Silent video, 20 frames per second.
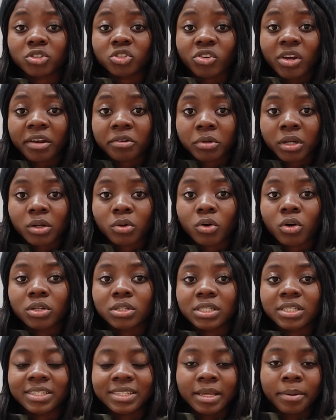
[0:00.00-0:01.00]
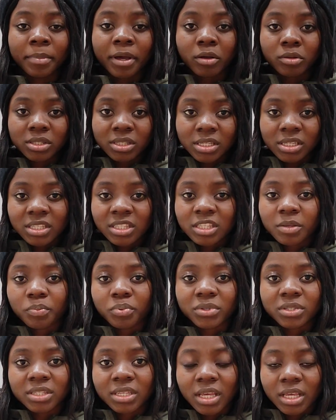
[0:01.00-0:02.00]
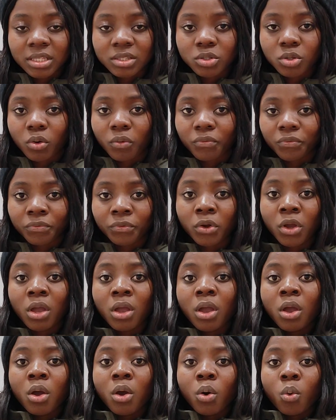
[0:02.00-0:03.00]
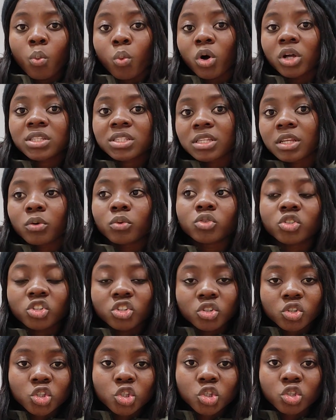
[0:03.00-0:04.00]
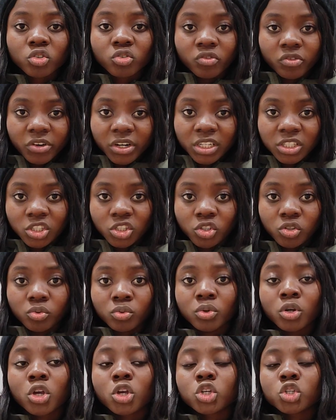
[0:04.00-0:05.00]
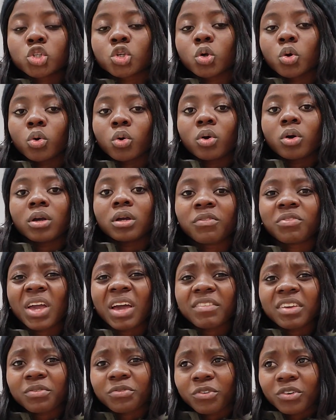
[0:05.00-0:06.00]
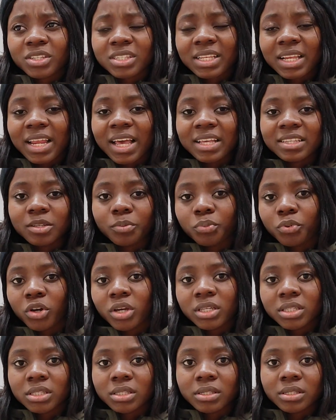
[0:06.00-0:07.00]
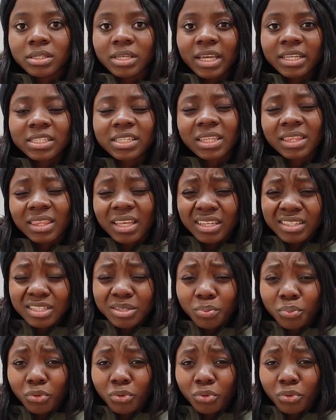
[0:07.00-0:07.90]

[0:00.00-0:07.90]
track record is about 60% of what they would use to grade you. So if you have a first class, the points is, I think, 30